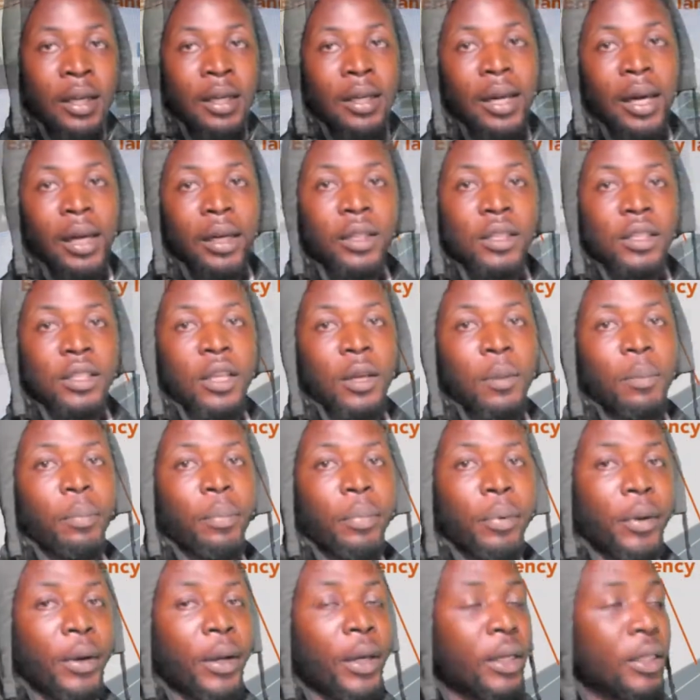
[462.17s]
that
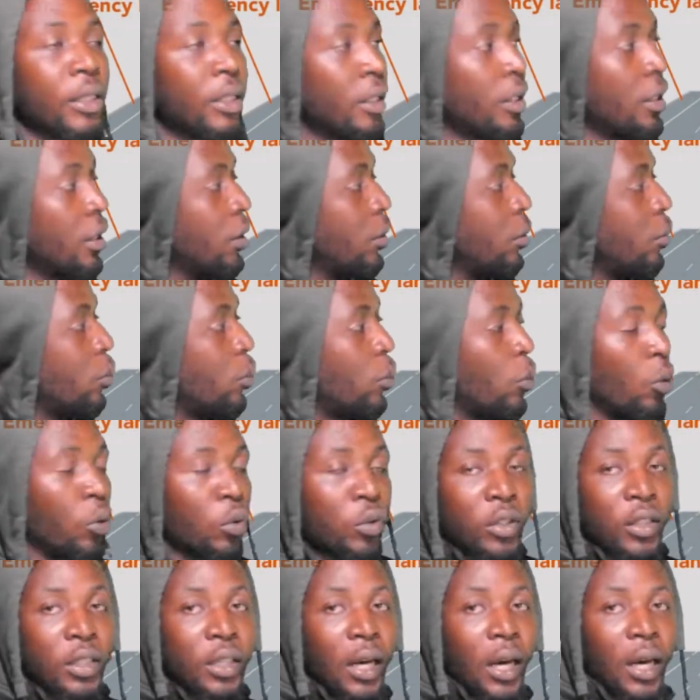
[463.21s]
separates both
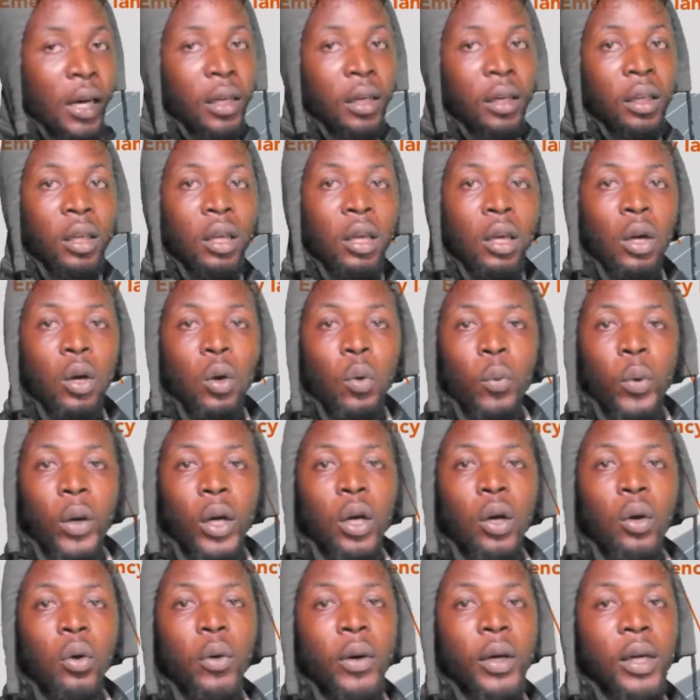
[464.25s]
sides. We
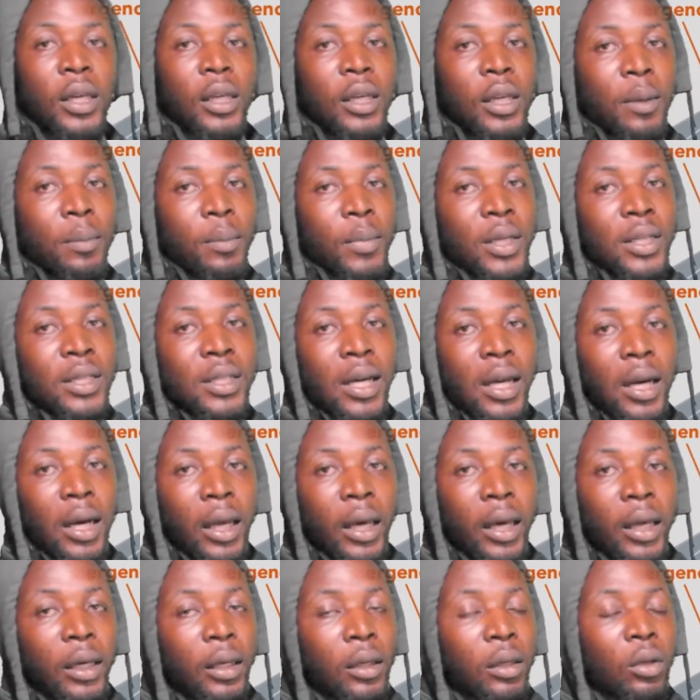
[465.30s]
call it the medial
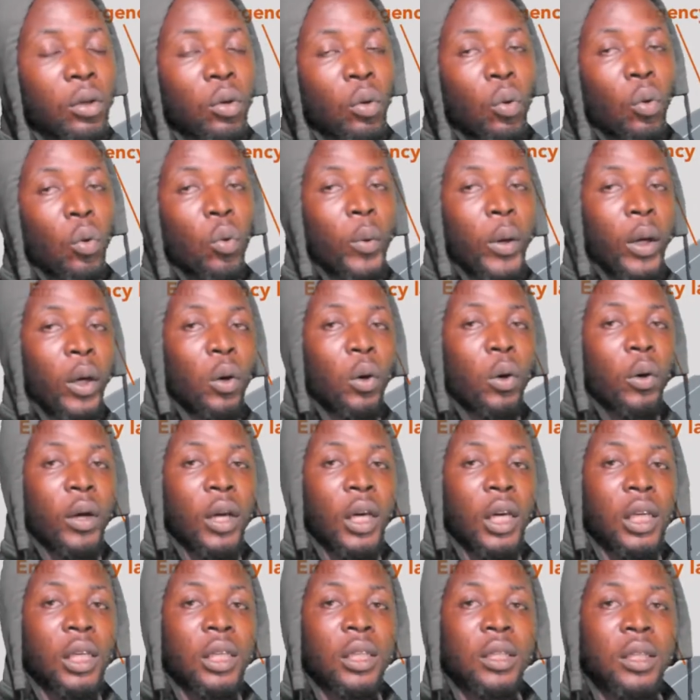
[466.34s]
lane, or we call
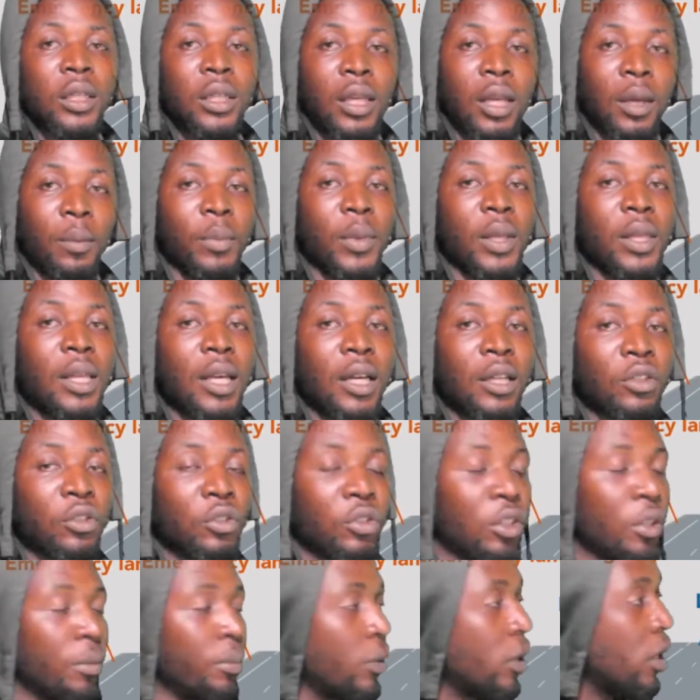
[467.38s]
it the medial
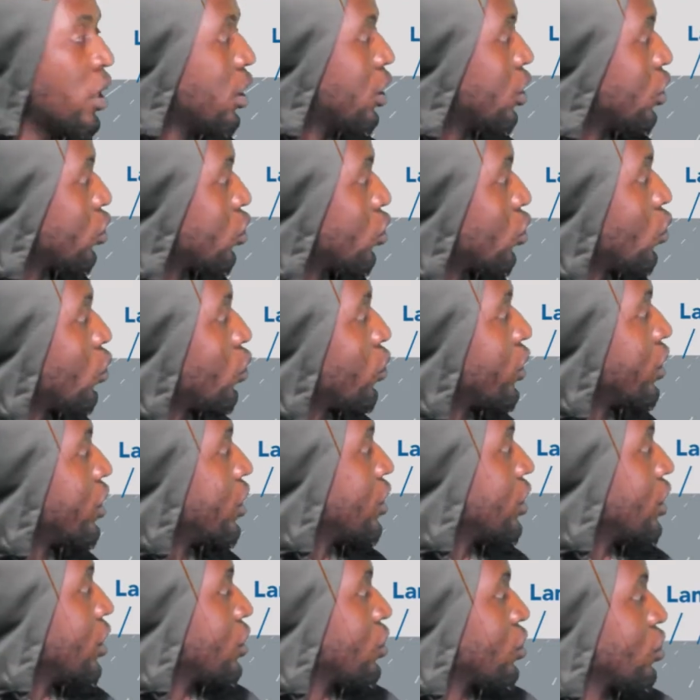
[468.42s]
strip. So this
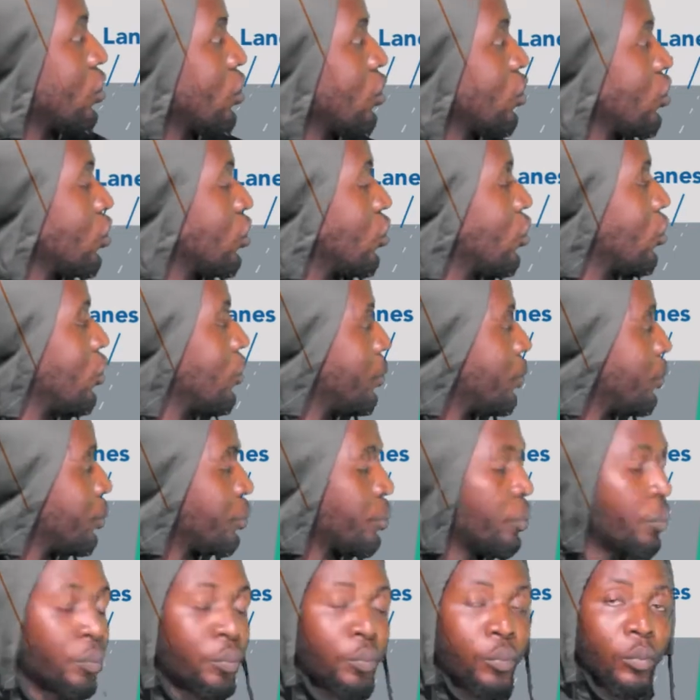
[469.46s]
is the structure
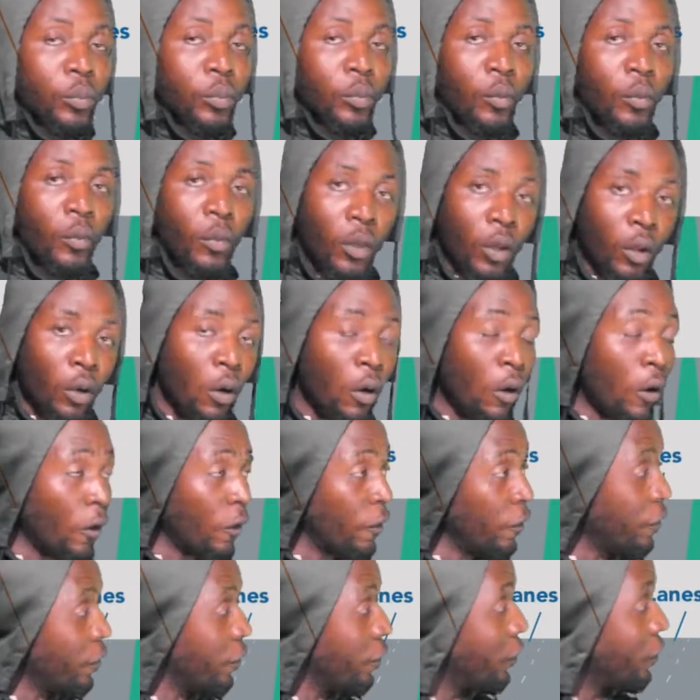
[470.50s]

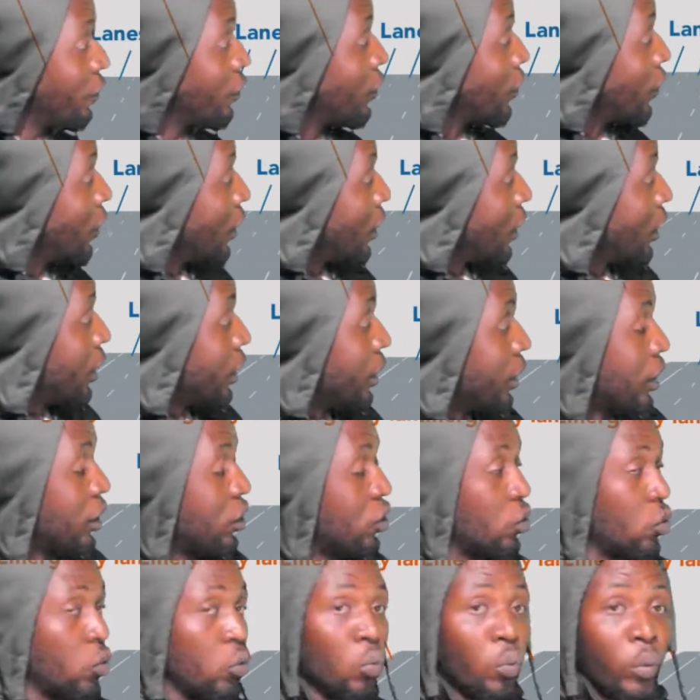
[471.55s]
of the
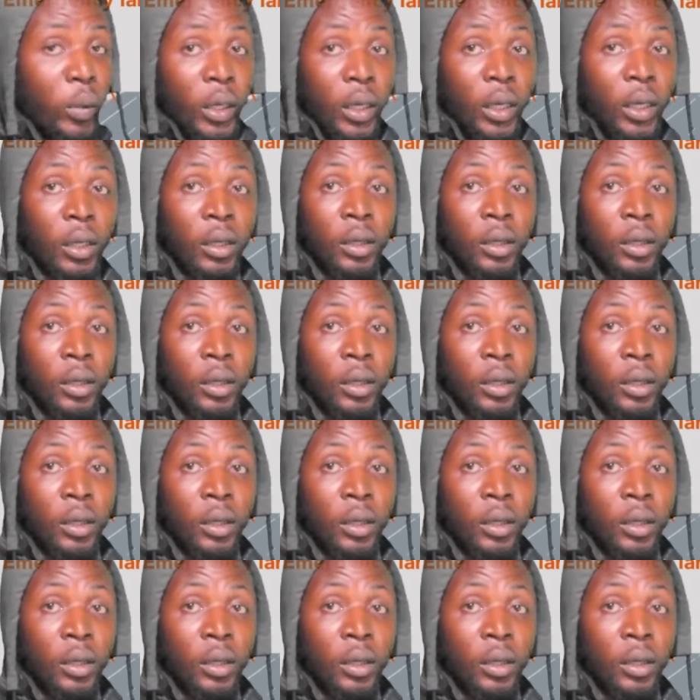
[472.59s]
two-way